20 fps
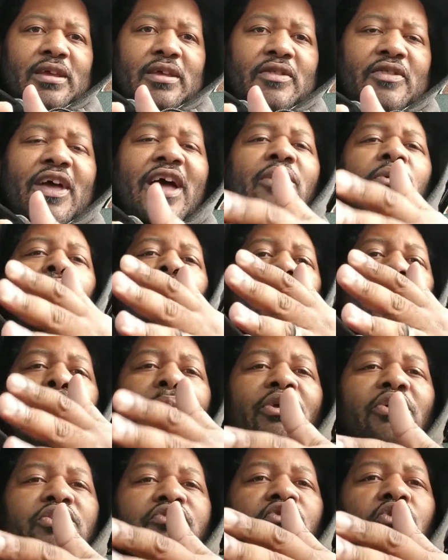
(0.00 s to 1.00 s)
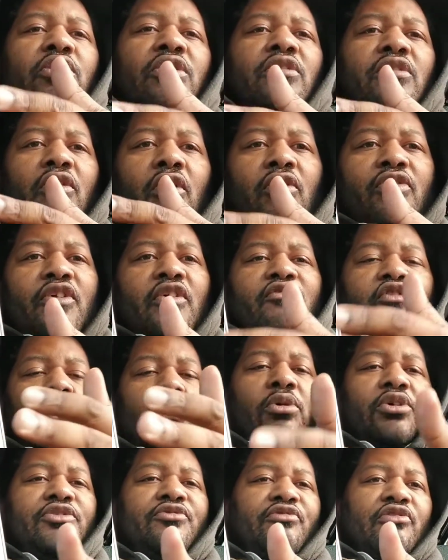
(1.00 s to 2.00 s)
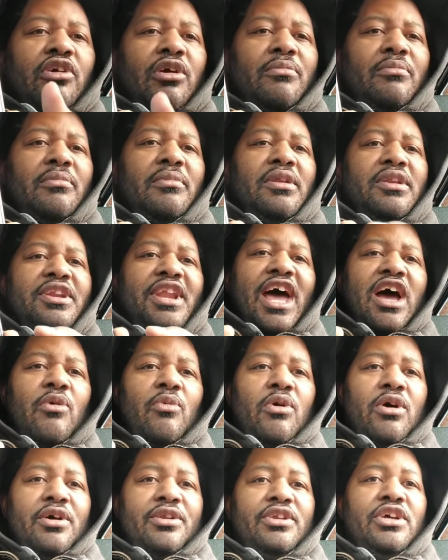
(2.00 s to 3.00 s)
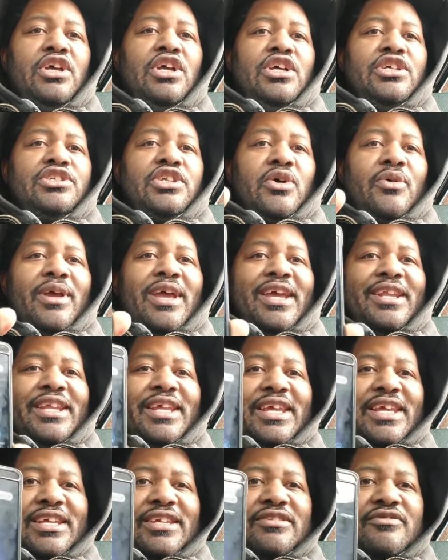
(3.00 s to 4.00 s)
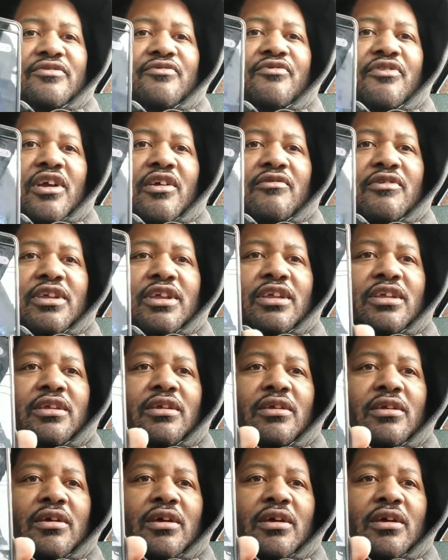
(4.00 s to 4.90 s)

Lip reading: that will be used for their foldables from now on. So it is very